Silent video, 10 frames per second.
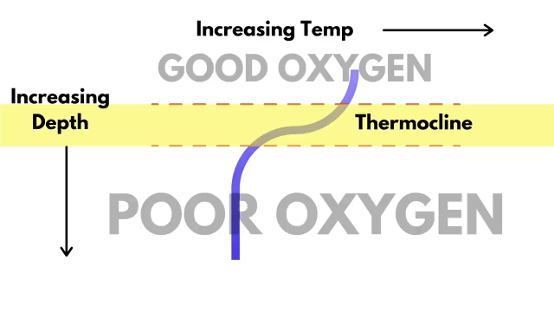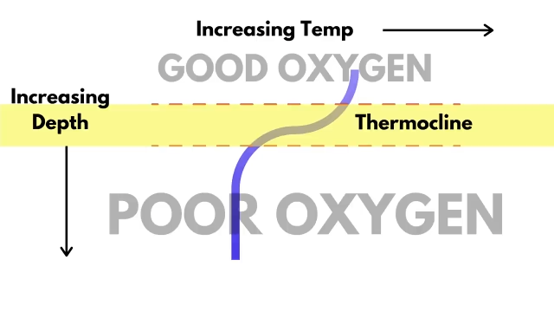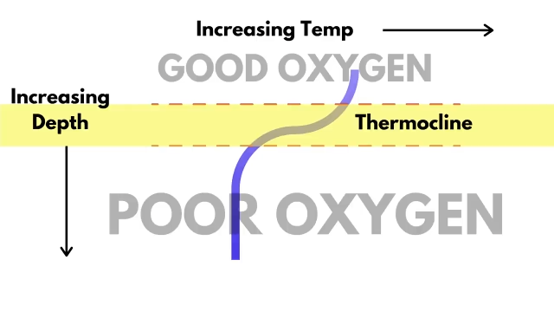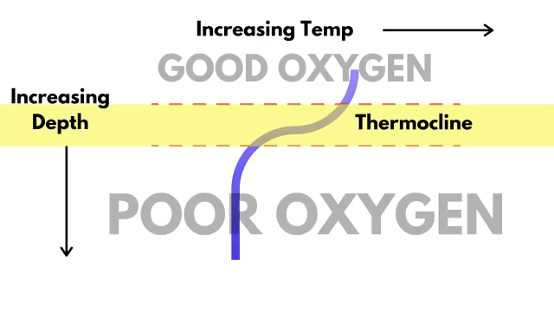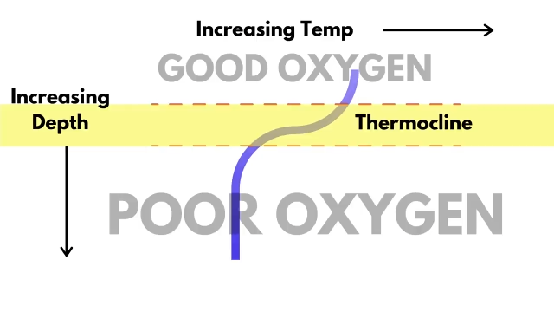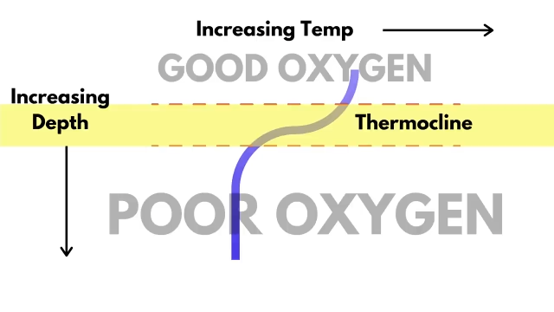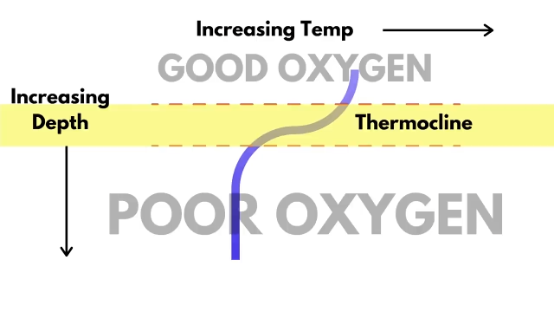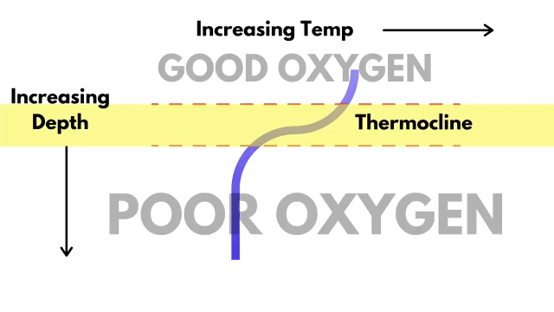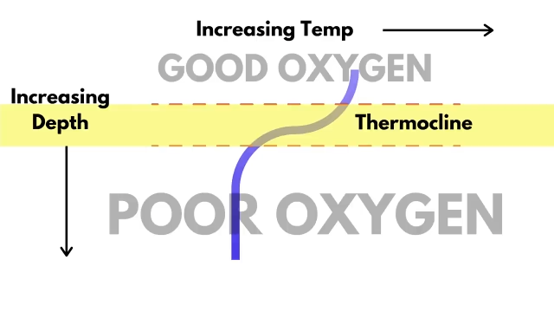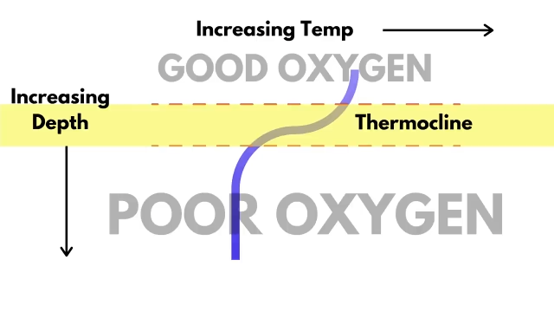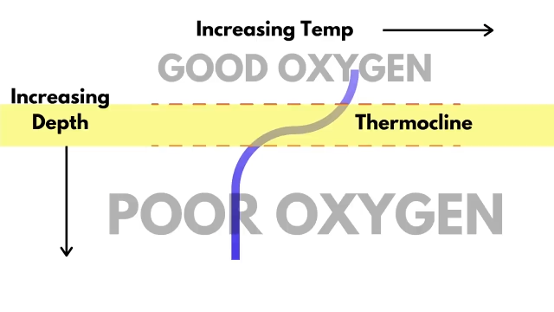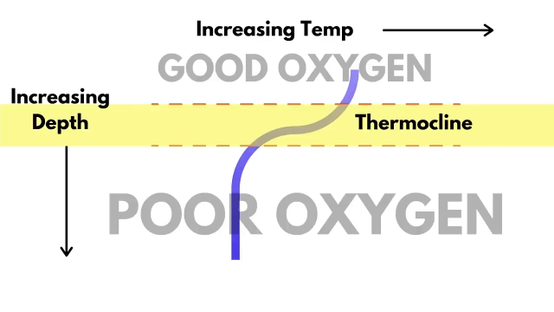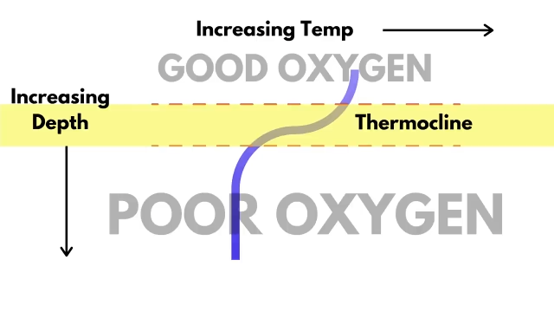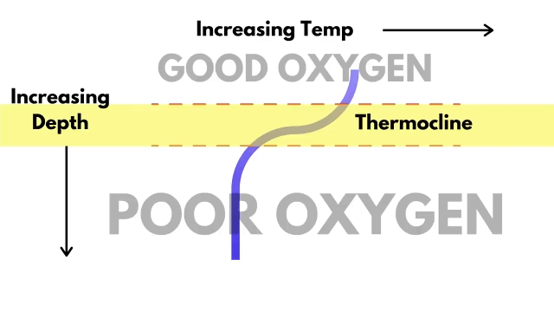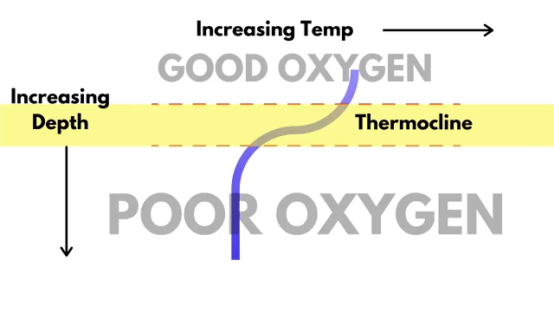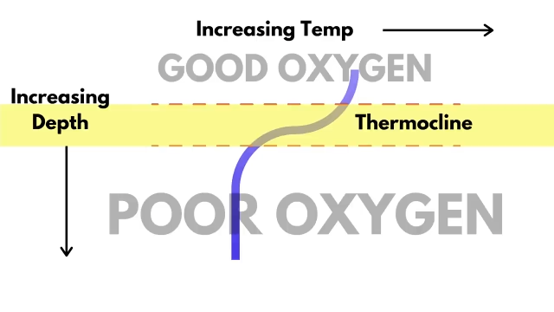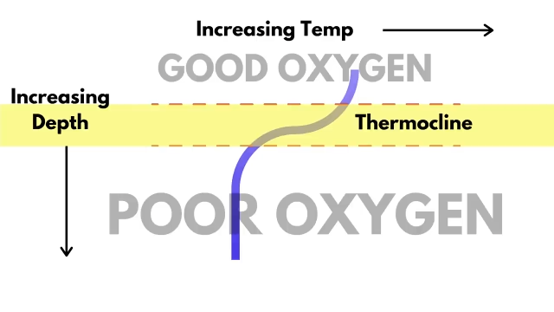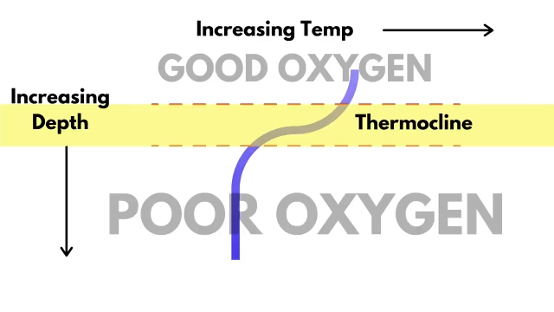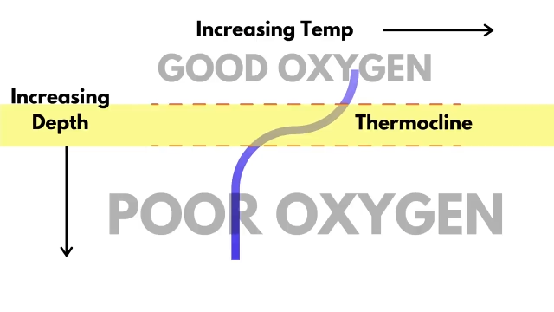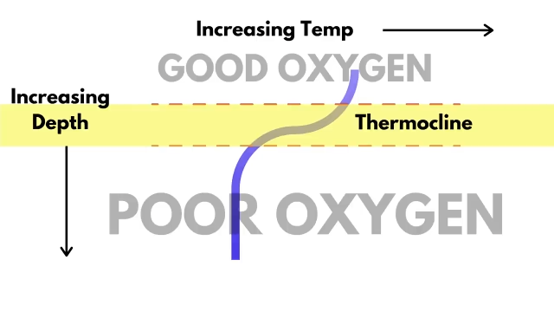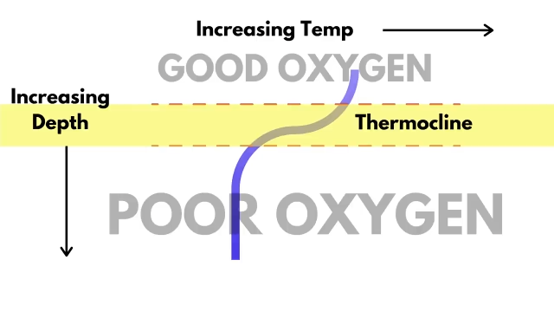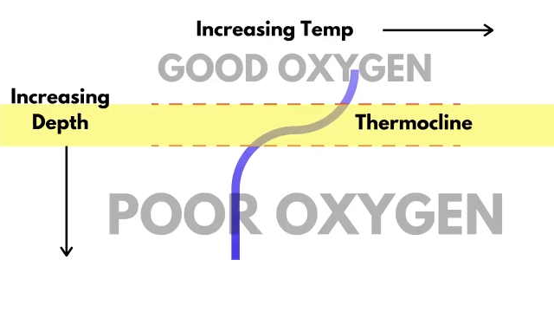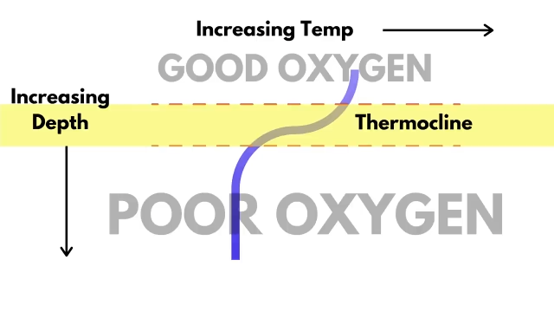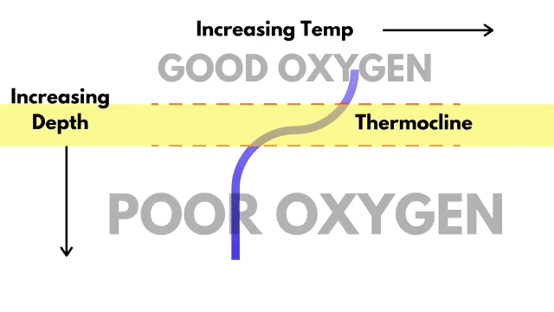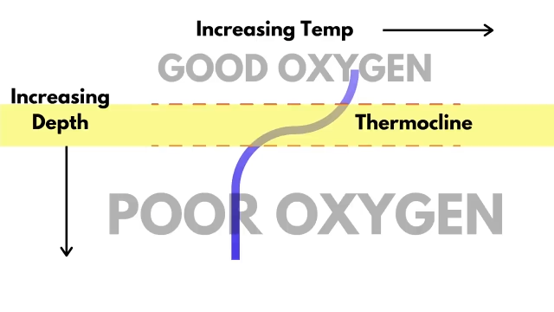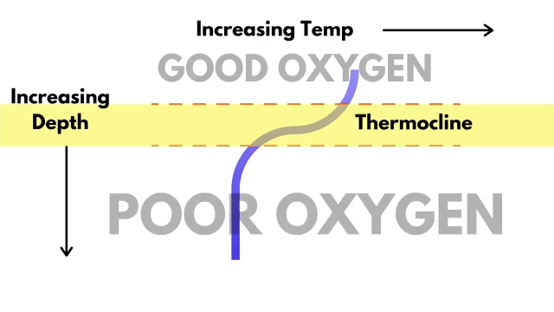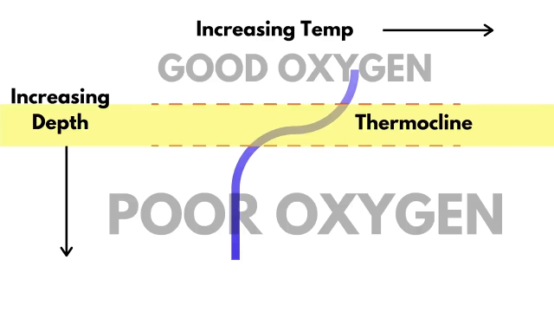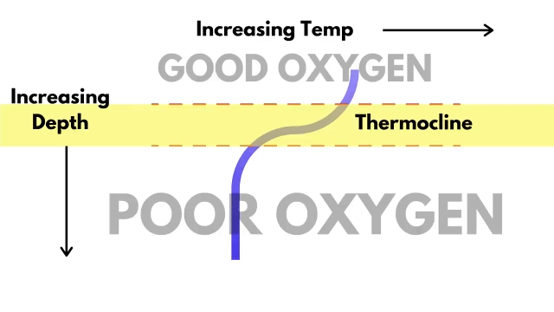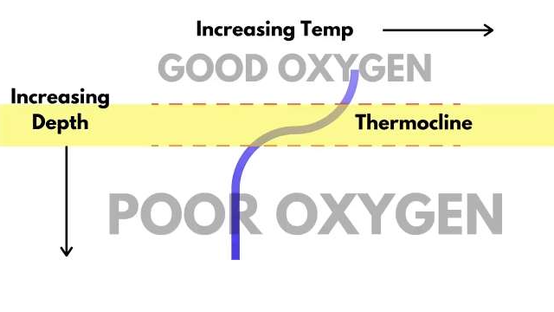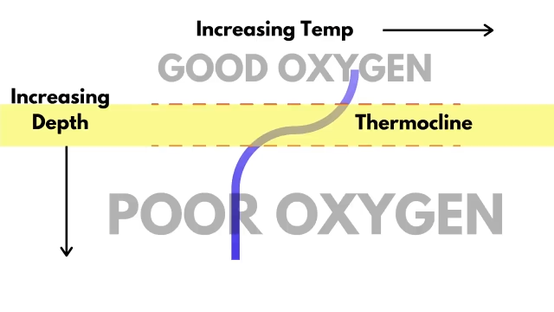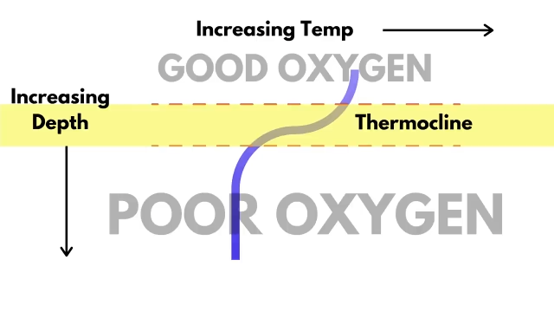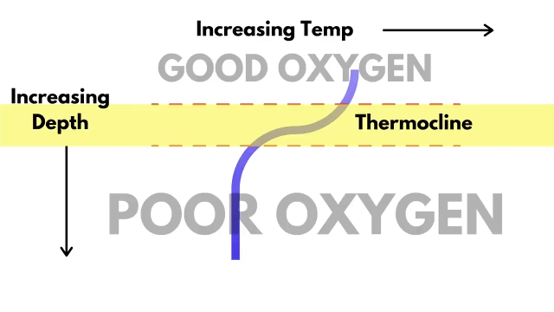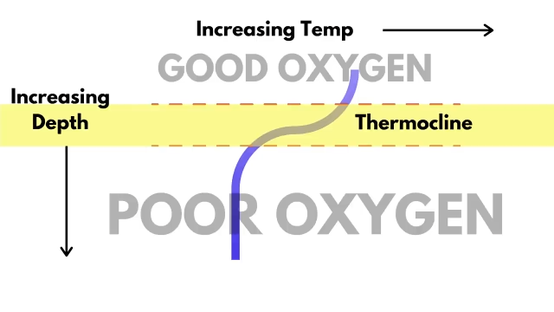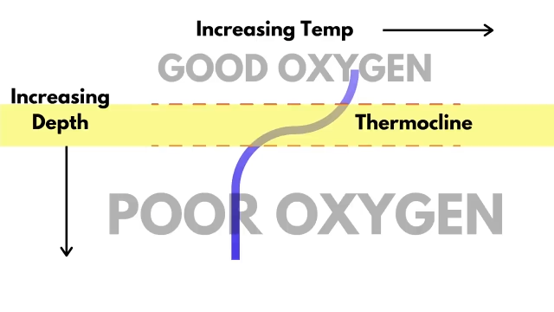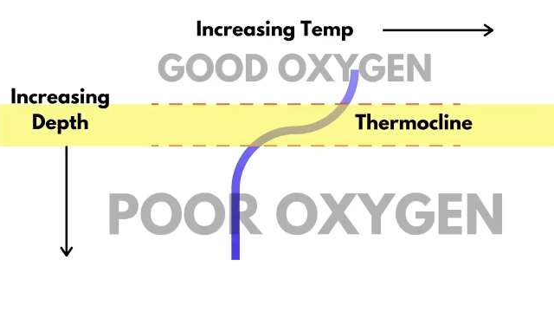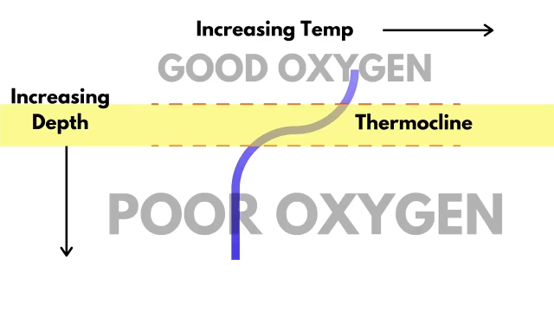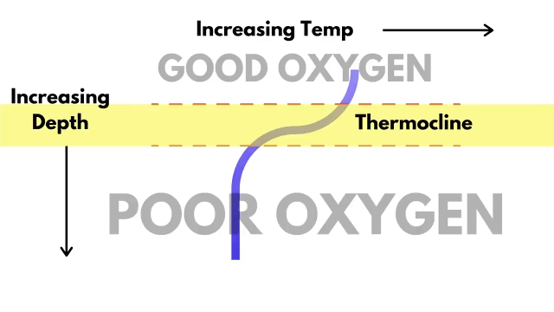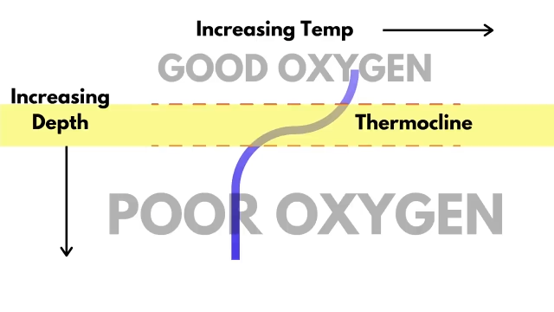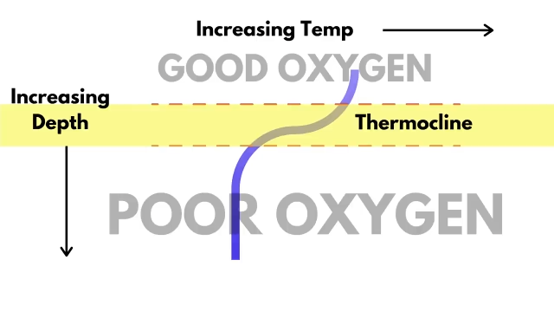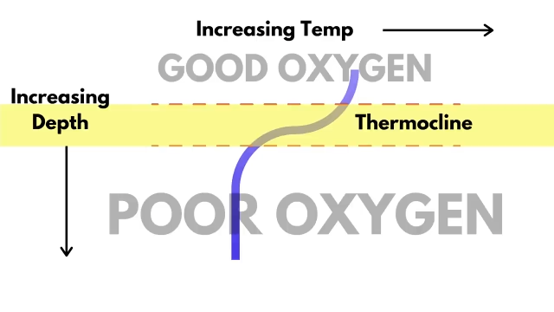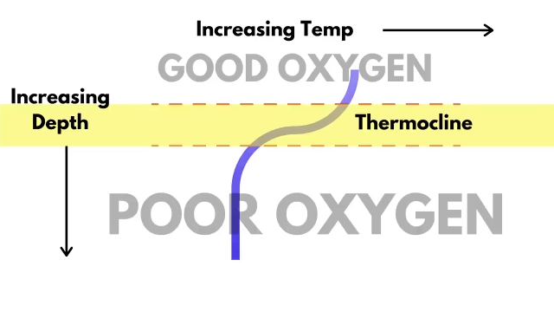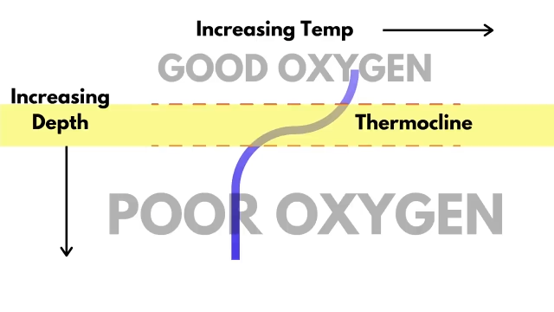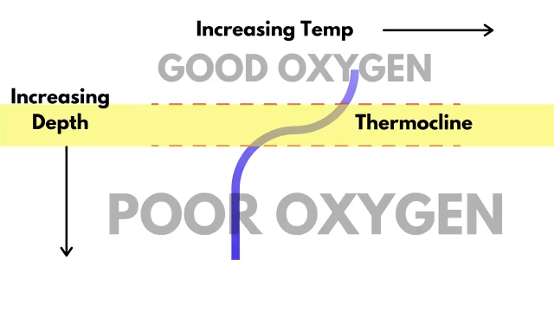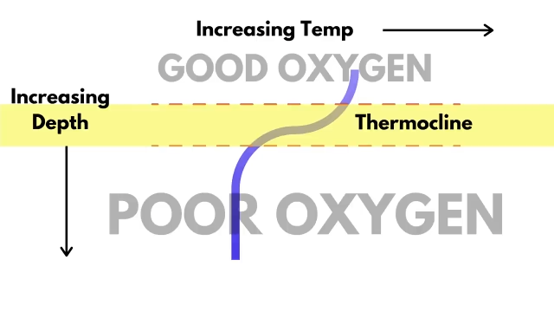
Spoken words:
Nobody's mouth can be seen.